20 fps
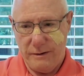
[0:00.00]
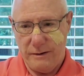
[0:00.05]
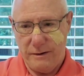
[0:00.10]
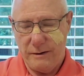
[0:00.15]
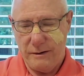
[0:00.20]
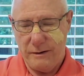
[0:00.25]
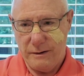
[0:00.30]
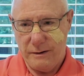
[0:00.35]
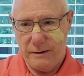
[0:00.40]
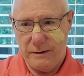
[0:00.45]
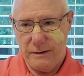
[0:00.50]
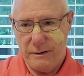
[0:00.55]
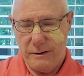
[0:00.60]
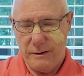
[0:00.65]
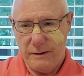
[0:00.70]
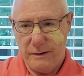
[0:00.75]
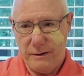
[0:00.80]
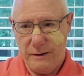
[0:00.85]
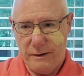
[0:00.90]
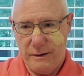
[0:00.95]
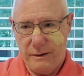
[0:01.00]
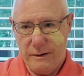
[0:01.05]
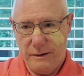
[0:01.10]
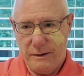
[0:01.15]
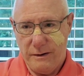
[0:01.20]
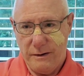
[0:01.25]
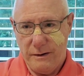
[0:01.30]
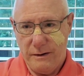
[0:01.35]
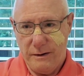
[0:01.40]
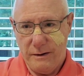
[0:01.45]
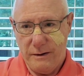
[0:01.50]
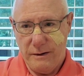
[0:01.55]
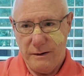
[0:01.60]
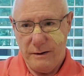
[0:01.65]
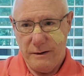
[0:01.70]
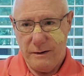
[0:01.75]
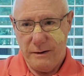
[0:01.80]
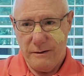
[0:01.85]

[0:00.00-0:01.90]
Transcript: (no one is talking)